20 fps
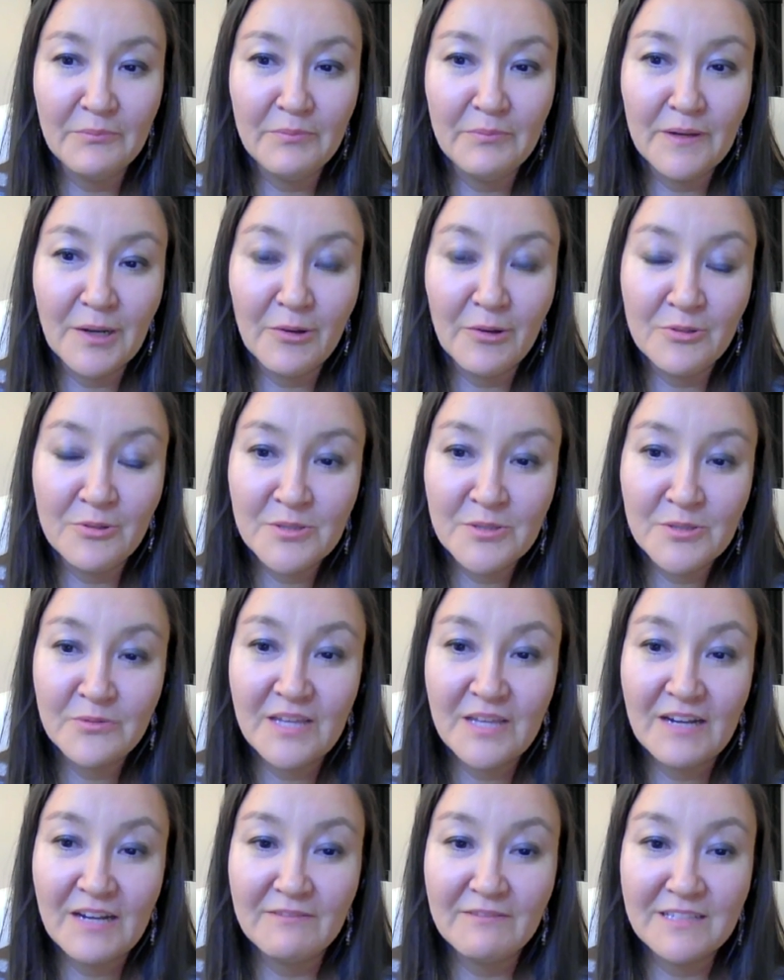also
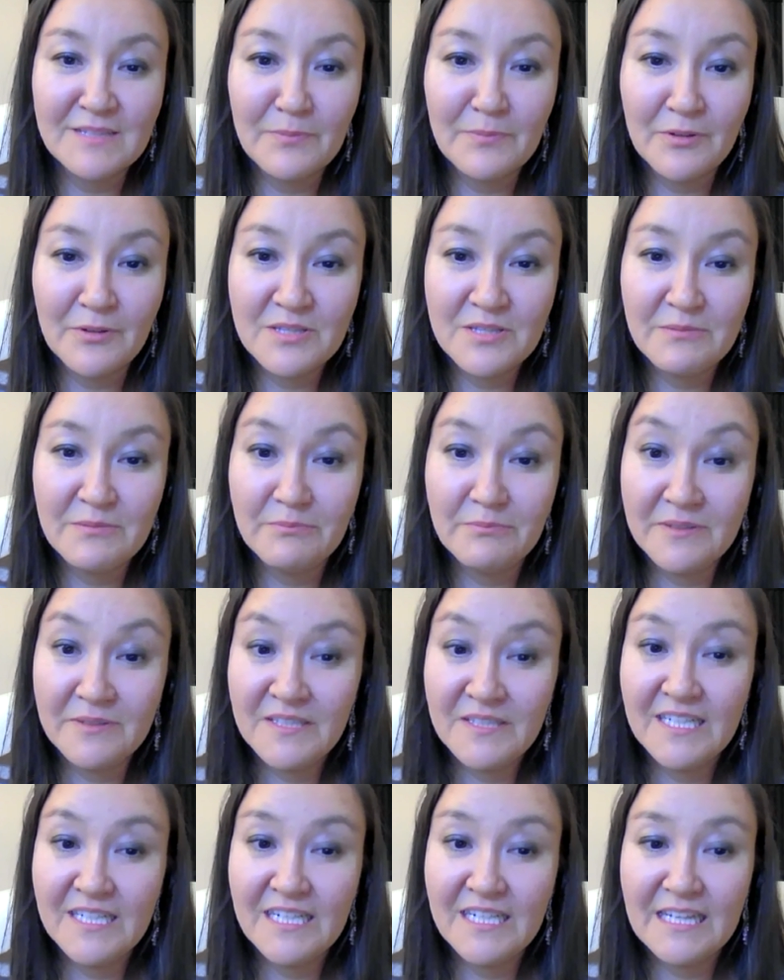that
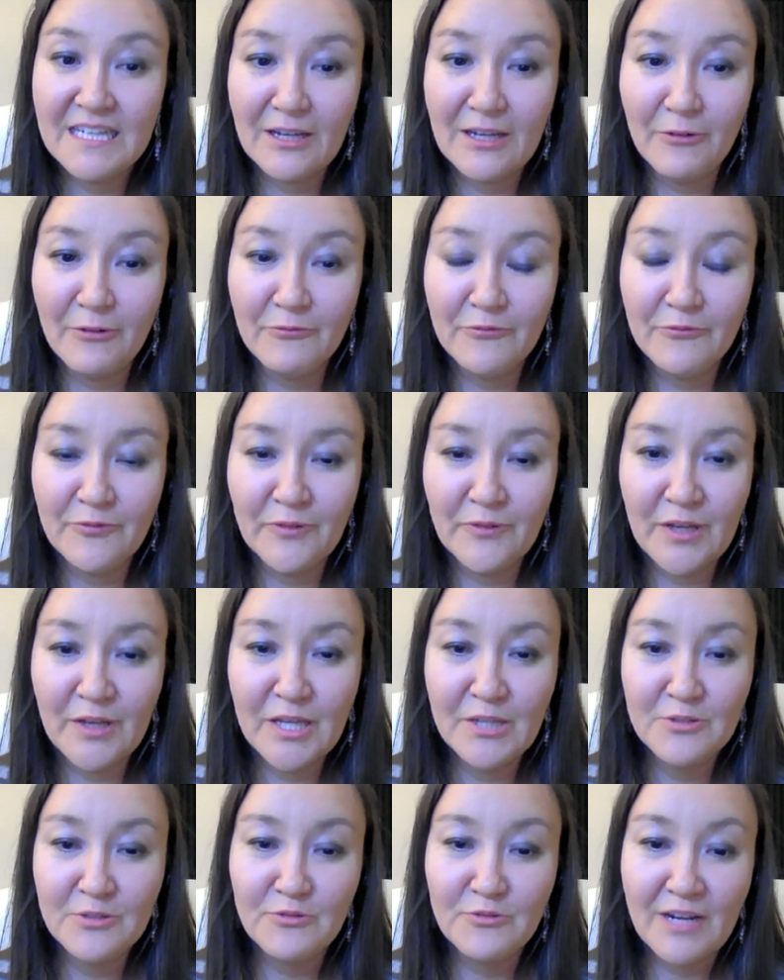responsibility of
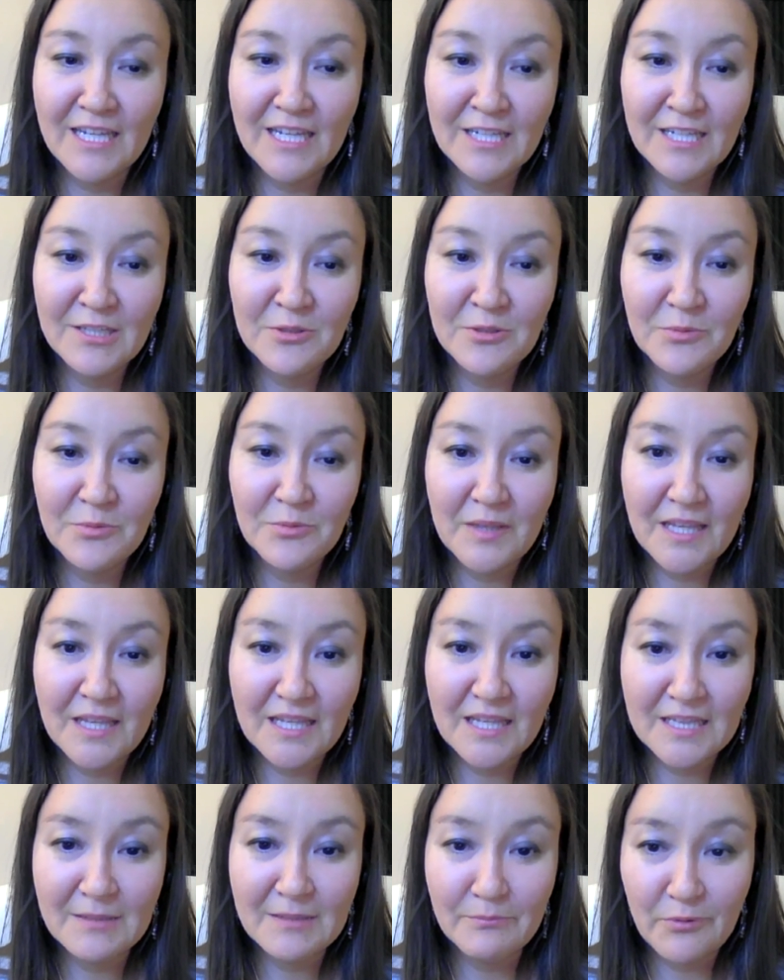trying to
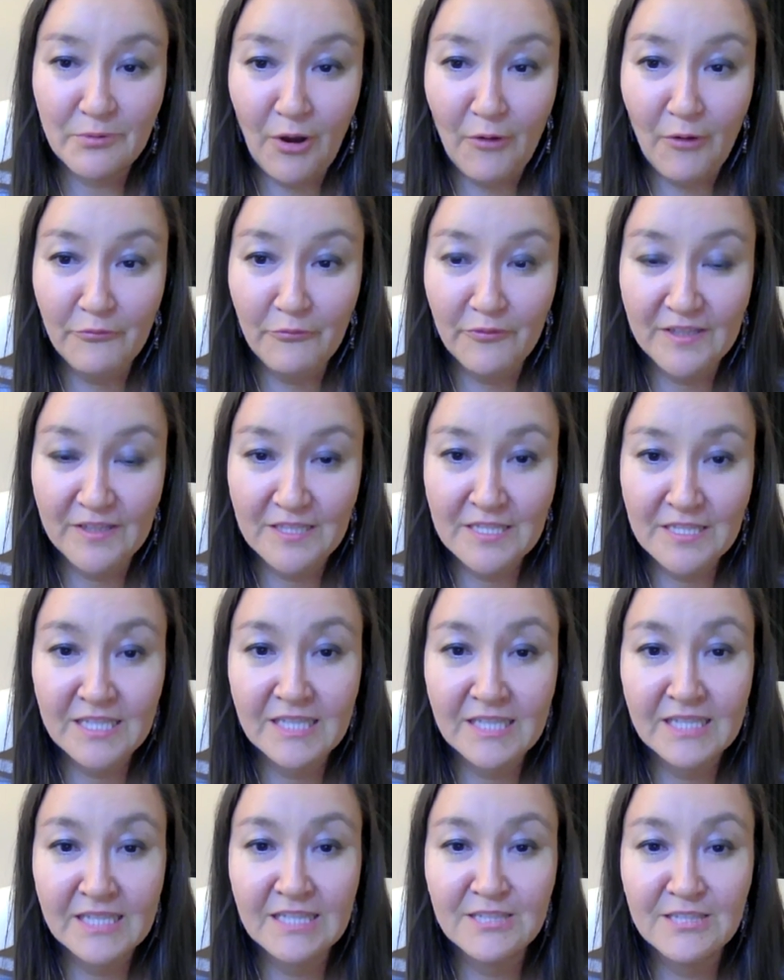make the profit,
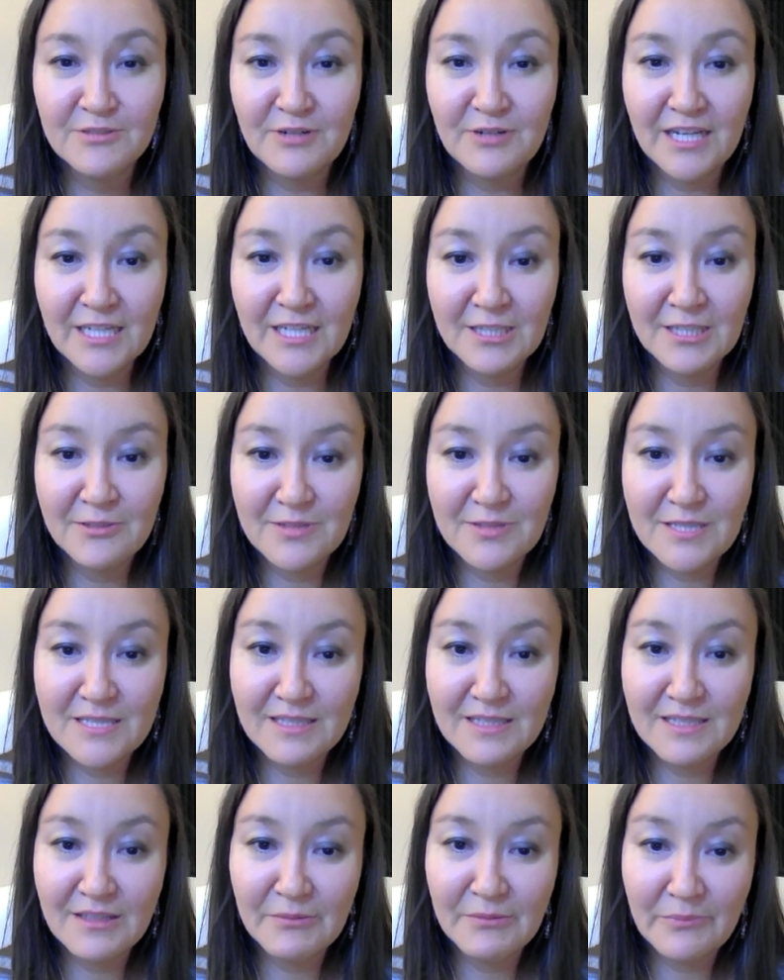trying to
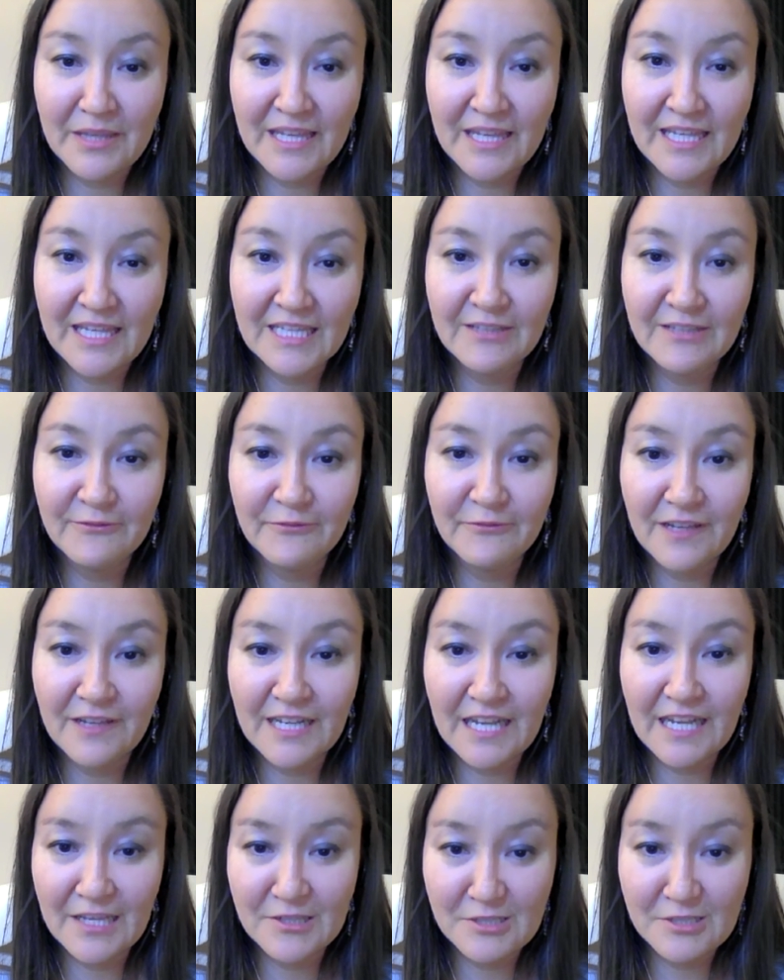still make the
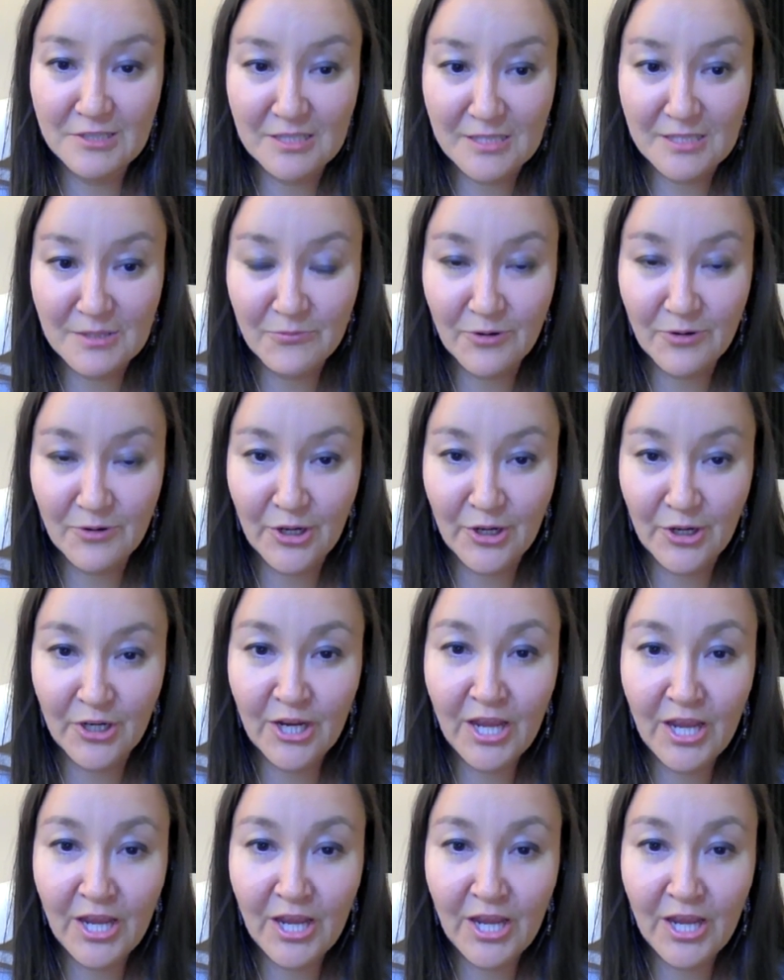financials work.